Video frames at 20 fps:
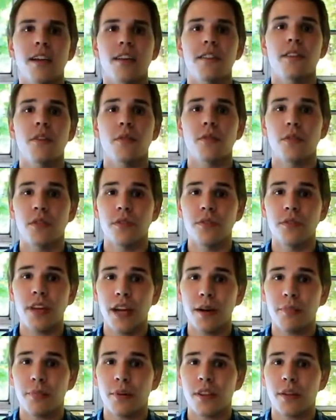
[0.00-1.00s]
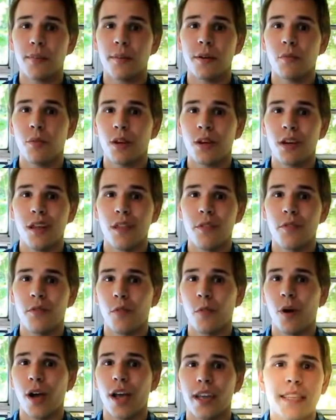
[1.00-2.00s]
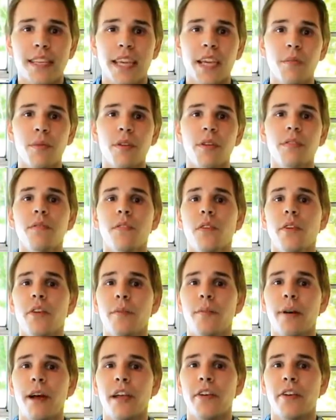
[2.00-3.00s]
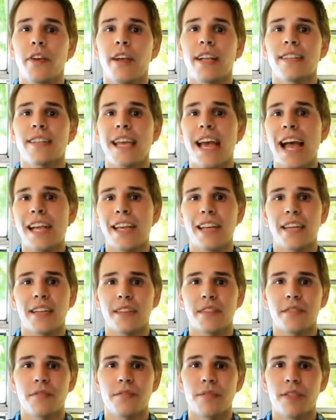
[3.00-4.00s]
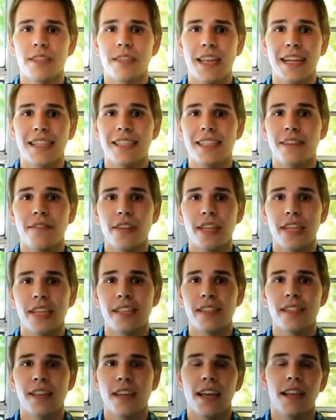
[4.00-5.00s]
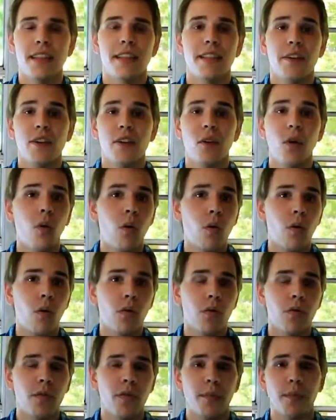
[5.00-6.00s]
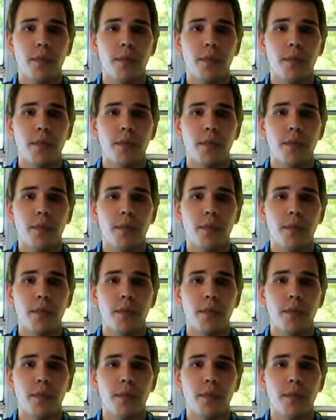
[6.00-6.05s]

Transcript: So you've got to put them in one another's way. Take what you've learned about your antagonist through these activities, their goal, their